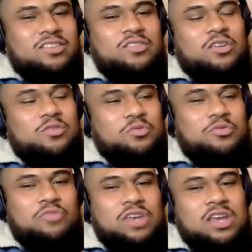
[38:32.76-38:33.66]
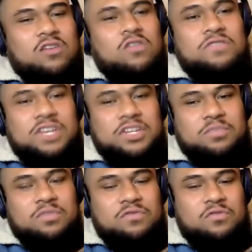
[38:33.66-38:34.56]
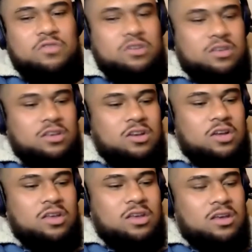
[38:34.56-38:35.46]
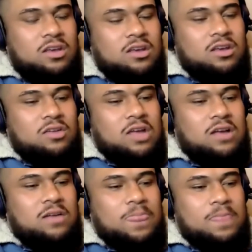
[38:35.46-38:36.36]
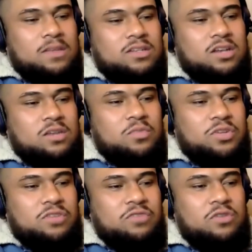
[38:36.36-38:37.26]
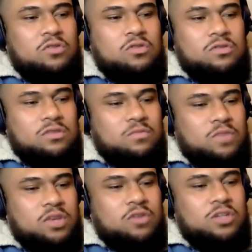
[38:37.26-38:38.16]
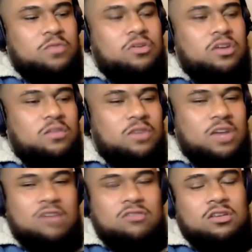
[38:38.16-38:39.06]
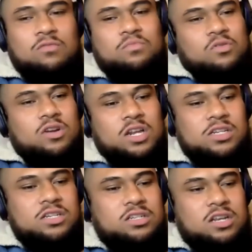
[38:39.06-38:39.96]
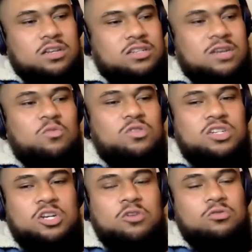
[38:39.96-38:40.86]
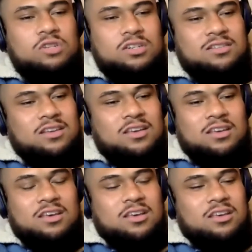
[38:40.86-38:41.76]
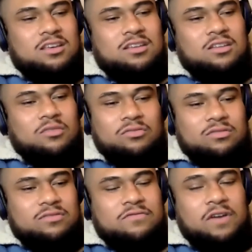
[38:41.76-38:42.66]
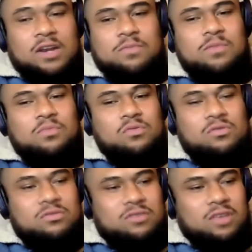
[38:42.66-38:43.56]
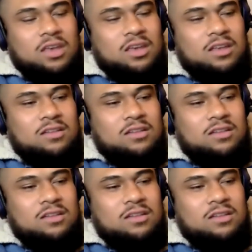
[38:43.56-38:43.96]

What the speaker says: because we had a conversation before, I started pushing record, but you had spoken about how, Polynesians and Samoans in general, just, funny people. And